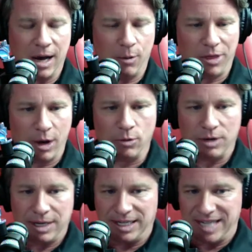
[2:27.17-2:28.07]
without
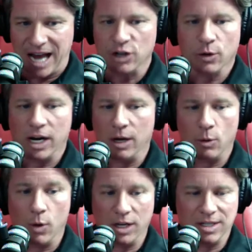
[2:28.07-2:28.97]

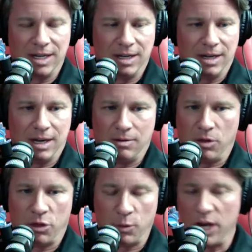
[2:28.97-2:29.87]
exaggerating, was
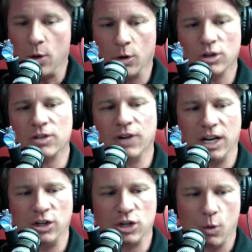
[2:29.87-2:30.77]
3/4 of an
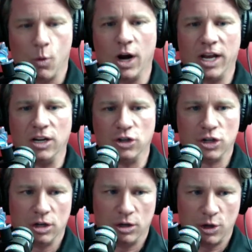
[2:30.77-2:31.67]
inch to 1
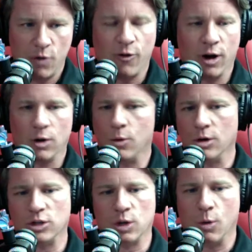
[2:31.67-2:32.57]
inch too far
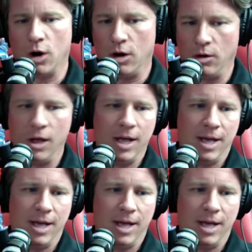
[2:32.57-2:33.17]
towards the wall,